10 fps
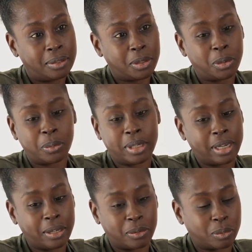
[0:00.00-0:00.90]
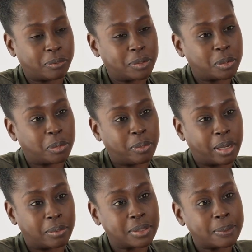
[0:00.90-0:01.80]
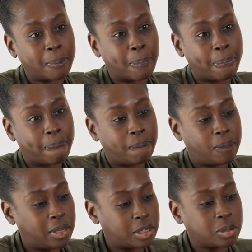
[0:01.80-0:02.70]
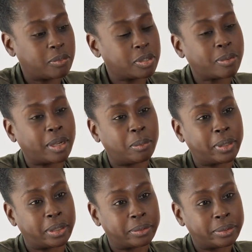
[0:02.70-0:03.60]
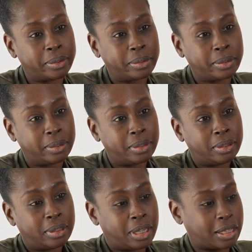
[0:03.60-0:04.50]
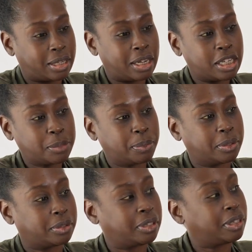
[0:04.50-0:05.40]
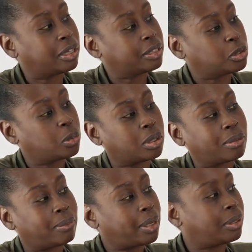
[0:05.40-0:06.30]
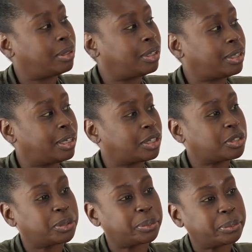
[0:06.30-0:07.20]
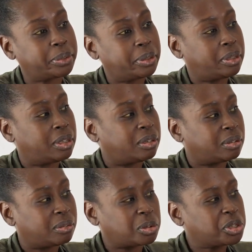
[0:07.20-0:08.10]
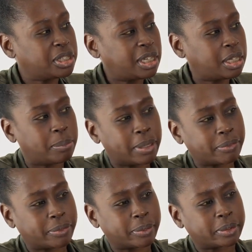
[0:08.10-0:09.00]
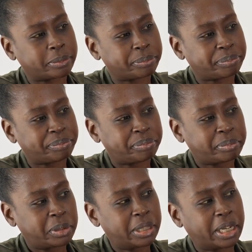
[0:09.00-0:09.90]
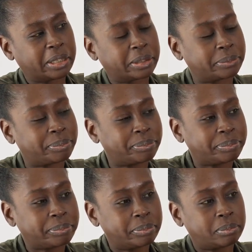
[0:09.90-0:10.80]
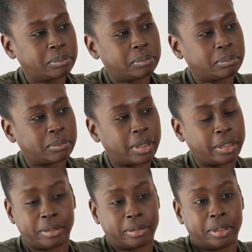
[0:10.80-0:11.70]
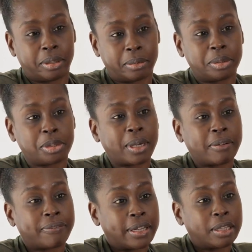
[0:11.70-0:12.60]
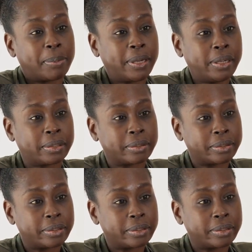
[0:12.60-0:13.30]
You don't get ignored for 2-3 hours. You get service right away. At the hospital, the doctors walking around looking at you. Oh, she's not in pain for real. Look at her. And you're trying to fight the pain.